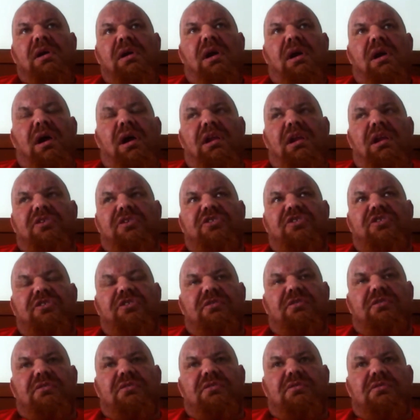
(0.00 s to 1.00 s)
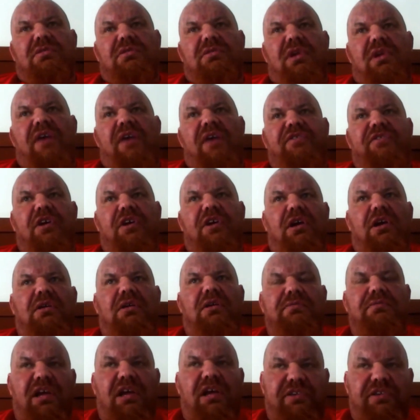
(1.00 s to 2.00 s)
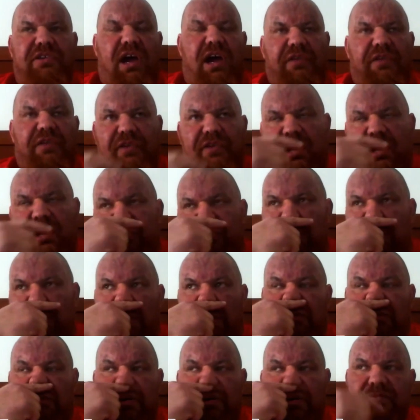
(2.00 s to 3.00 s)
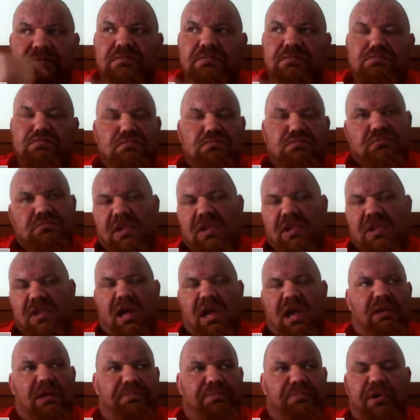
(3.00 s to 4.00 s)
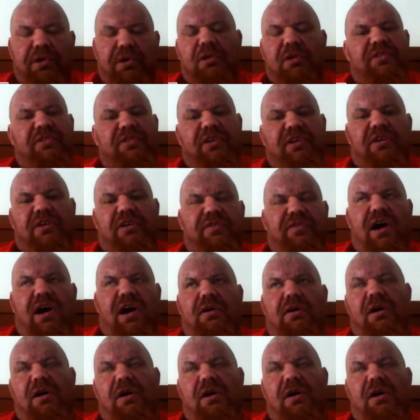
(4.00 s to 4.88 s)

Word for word: I just, after I died for that show, I burnt myself out.